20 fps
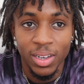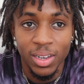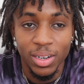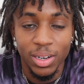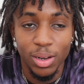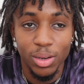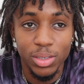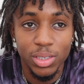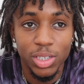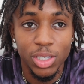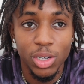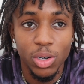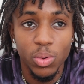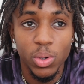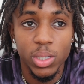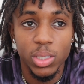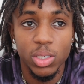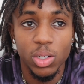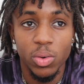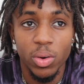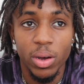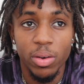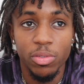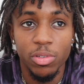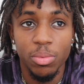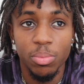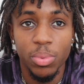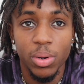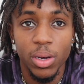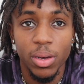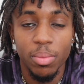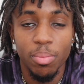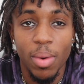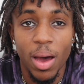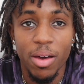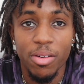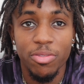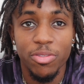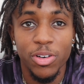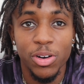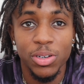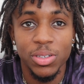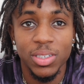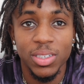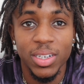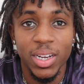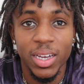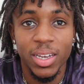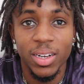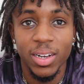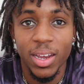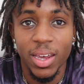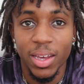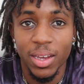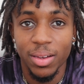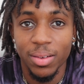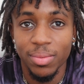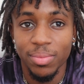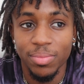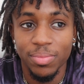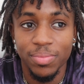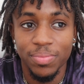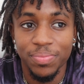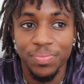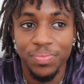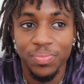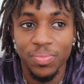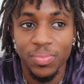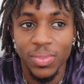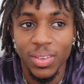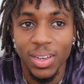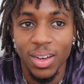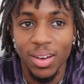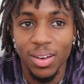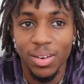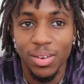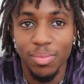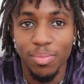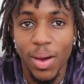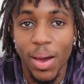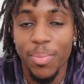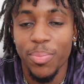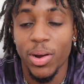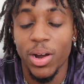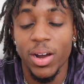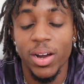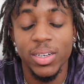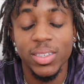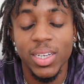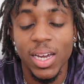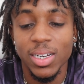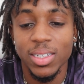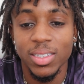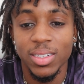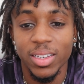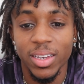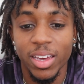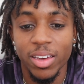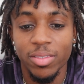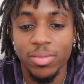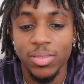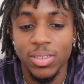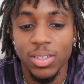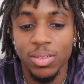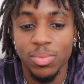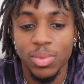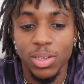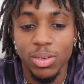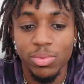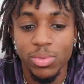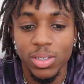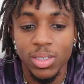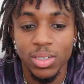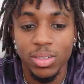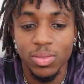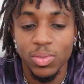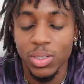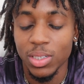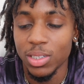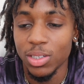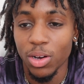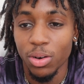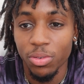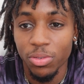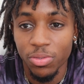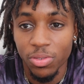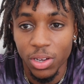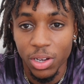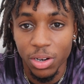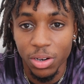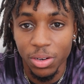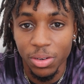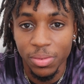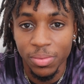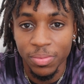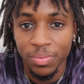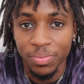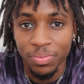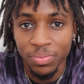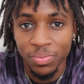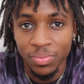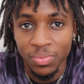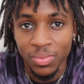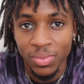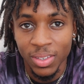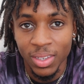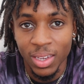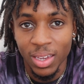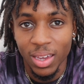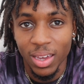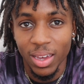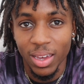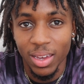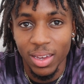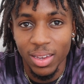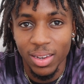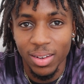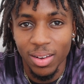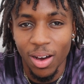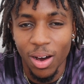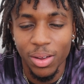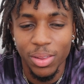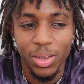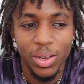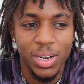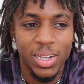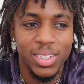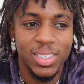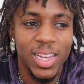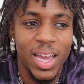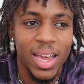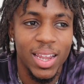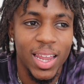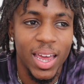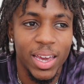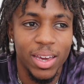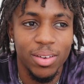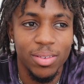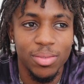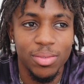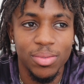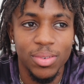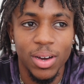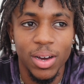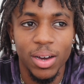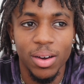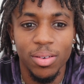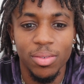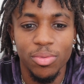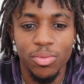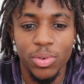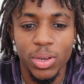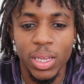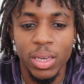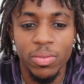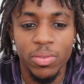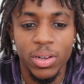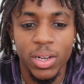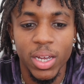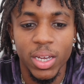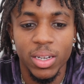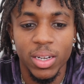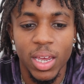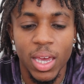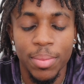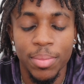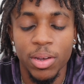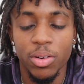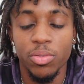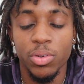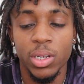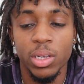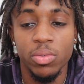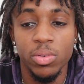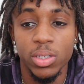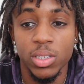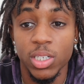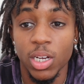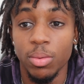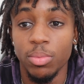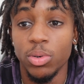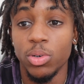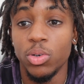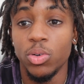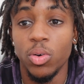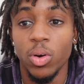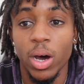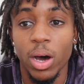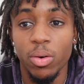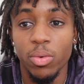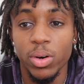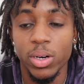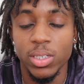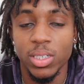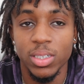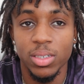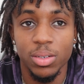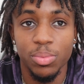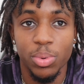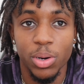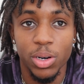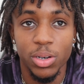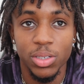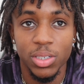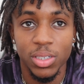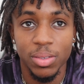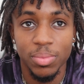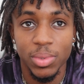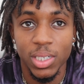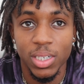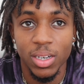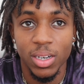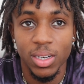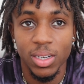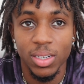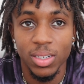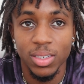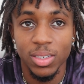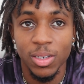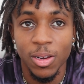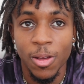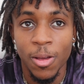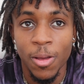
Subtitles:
whatsoever, but my first nickname, my parents actually gave it to me, was No Fear. And although that's not like really of a nickname, it really resembled who I was as a person, because